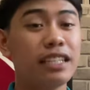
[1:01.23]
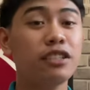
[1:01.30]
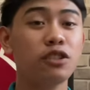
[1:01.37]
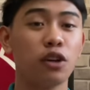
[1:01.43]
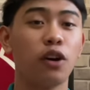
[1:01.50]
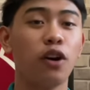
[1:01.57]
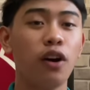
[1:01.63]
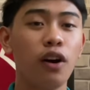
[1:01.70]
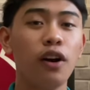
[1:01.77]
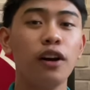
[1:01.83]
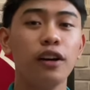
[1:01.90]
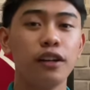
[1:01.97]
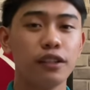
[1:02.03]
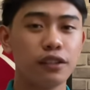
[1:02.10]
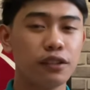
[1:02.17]
ninyo
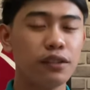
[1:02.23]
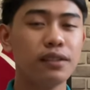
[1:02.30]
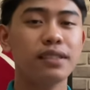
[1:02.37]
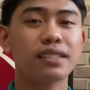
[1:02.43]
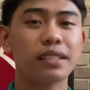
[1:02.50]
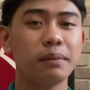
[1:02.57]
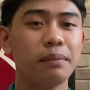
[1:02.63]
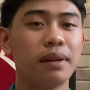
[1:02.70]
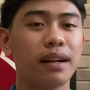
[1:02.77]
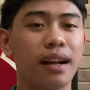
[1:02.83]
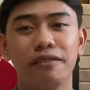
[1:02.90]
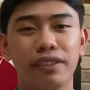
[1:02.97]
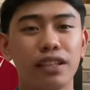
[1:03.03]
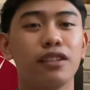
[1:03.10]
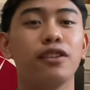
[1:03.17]
dun sa
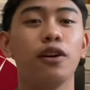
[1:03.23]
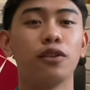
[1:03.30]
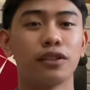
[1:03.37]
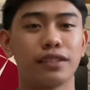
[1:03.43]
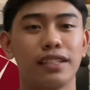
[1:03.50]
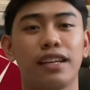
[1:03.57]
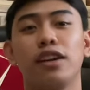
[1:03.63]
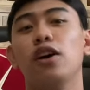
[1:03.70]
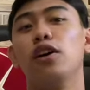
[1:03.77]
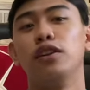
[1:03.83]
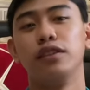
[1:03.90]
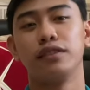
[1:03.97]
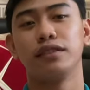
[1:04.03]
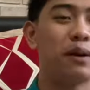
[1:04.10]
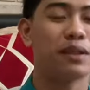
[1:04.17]
mga videos na
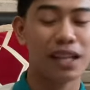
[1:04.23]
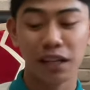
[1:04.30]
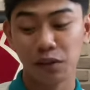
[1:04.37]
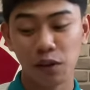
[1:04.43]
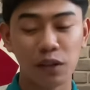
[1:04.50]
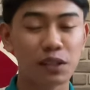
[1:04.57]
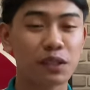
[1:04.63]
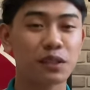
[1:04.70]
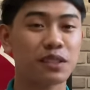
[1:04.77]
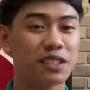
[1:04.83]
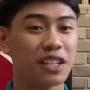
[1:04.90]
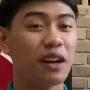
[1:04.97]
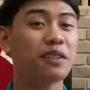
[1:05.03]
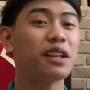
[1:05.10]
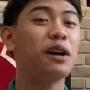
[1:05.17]
yon. Would like to also
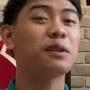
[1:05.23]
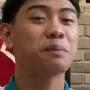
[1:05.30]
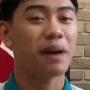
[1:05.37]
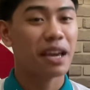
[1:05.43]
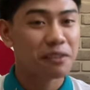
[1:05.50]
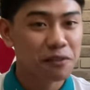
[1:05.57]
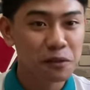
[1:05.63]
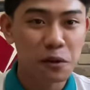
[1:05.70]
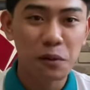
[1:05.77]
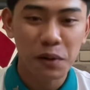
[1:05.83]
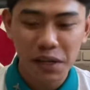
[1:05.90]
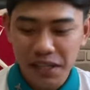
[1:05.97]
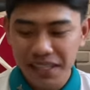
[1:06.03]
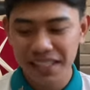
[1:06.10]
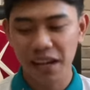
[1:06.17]
shout out my
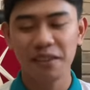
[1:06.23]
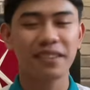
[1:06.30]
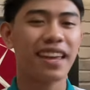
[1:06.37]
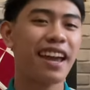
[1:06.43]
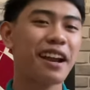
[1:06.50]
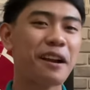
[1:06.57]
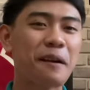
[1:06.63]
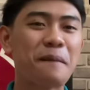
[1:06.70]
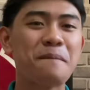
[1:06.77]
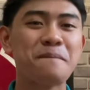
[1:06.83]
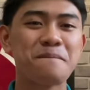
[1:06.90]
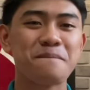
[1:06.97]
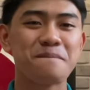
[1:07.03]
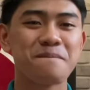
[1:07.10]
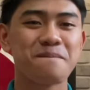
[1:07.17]
viewers out there.
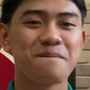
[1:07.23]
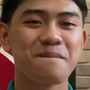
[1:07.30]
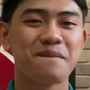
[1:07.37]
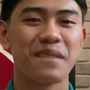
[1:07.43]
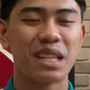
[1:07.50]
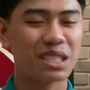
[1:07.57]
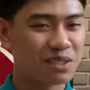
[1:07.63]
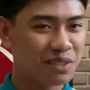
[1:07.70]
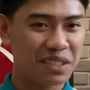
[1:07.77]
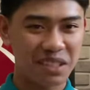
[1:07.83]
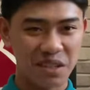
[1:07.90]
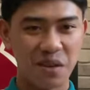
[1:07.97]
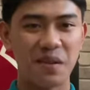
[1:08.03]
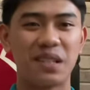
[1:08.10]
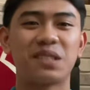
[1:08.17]
This
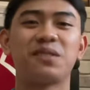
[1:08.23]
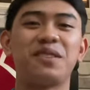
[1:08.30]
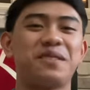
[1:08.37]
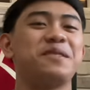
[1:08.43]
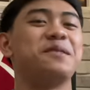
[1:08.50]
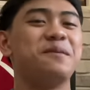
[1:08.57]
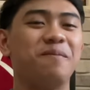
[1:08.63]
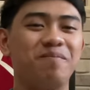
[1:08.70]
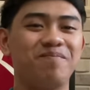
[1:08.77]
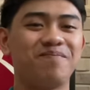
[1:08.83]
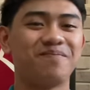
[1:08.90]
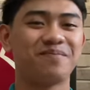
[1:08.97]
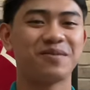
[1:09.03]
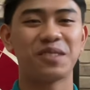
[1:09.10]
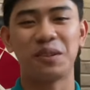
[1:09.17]
video is for you.
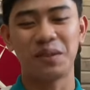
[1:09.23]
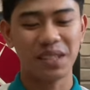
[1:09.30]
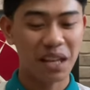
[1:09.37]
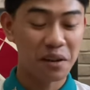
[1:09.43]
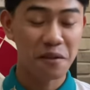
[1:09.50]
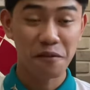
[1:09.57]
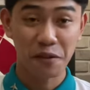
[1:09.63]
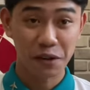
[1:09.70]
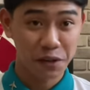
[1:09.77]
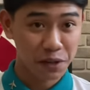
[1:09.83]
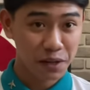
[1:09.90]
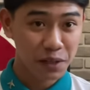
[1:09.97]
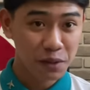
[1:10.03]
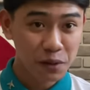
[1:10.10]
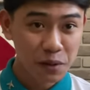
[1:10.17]
So without
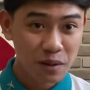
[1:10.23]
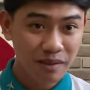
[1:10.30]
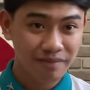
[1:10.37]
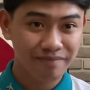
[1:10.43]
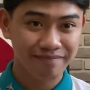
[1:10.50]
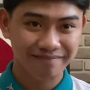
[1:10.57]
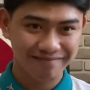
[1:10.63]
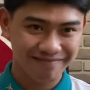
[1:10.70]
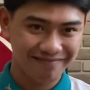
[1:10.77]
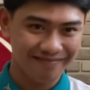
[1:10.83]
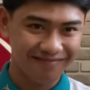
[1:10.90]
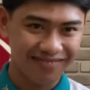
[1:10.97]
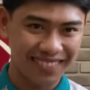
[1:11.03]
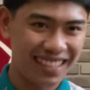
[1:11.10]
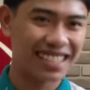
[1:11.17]
further ado,
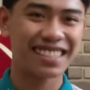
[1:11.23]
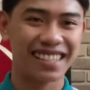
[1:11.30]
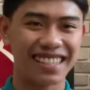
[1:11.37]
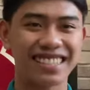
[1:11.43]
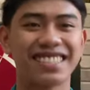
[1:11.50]
let's get